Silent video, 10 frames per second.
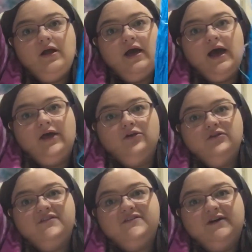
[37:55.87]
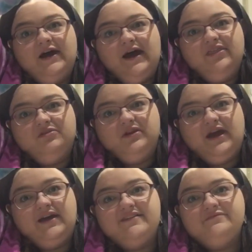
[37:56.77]
And on the site I thought it
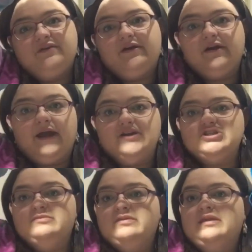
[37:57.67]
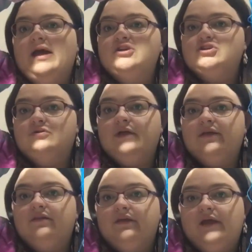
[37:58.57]
had some variation with the actual, like,
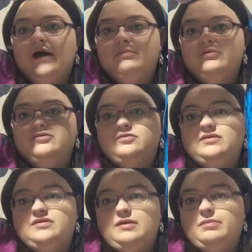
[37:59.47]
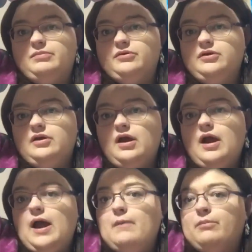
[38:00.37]
the light blue to a deeper blue.
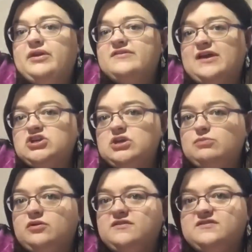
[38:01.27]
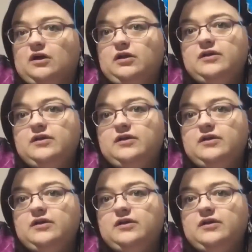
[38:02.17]
But it's actually more solid.